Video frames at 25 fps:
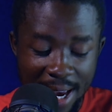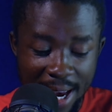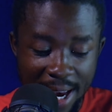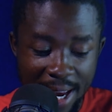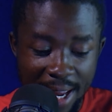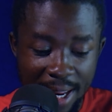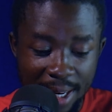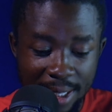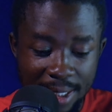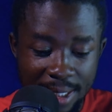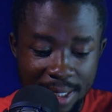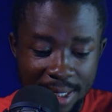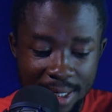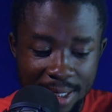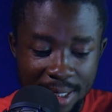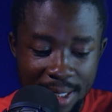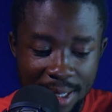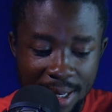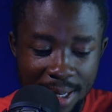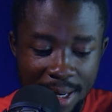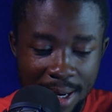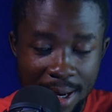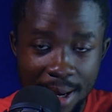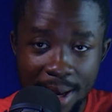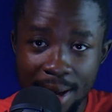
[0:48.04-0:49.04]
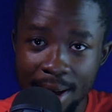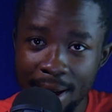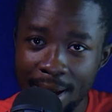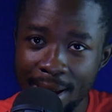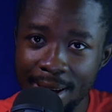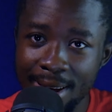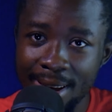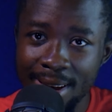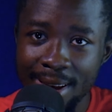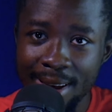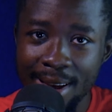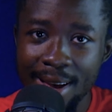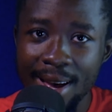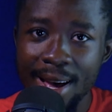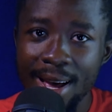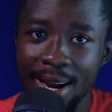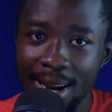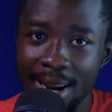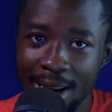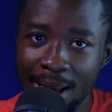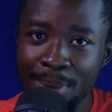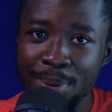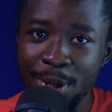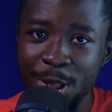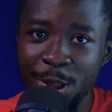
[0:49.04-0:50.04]
and
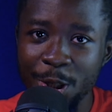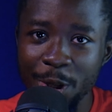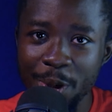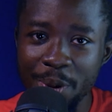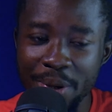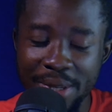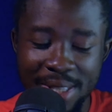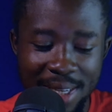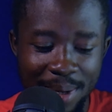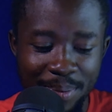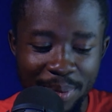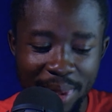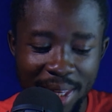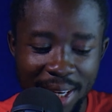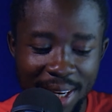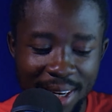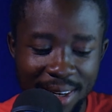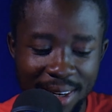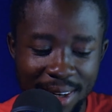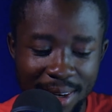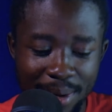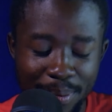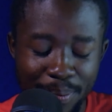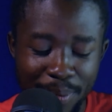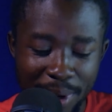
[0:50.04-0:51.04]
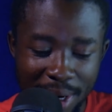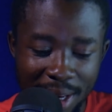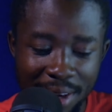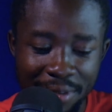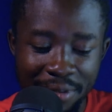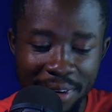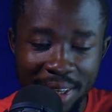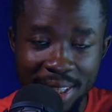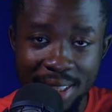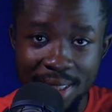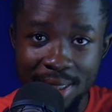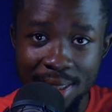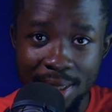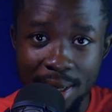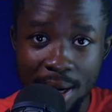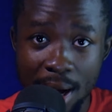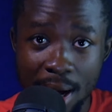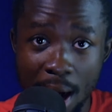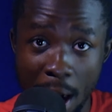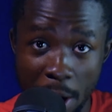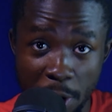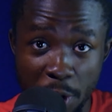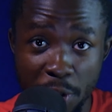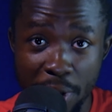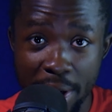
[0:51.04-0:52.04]
let me show you something beneath it.
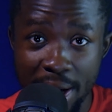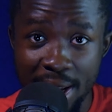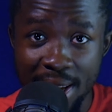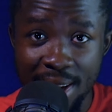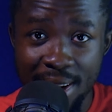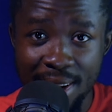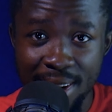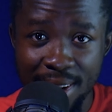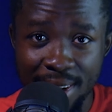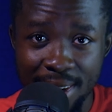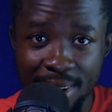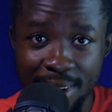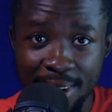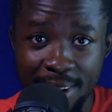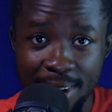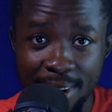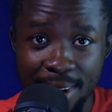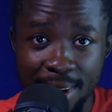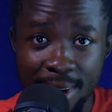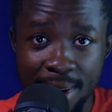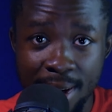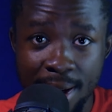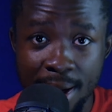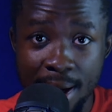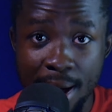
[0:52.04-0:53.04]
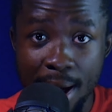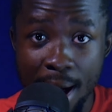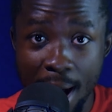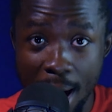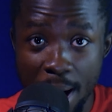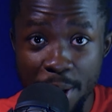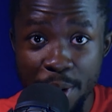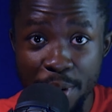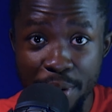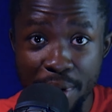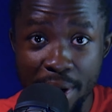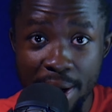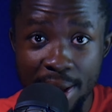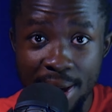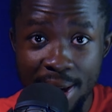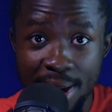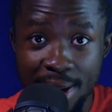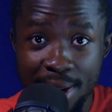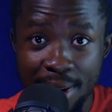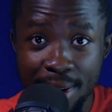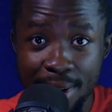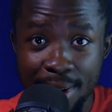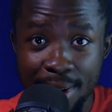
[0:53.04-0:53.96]
Are you ready? Are you ready?